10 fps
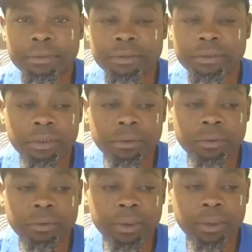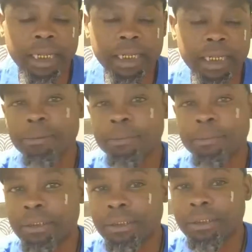you know,
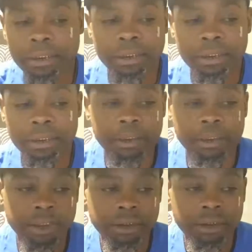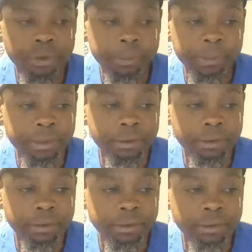economist country because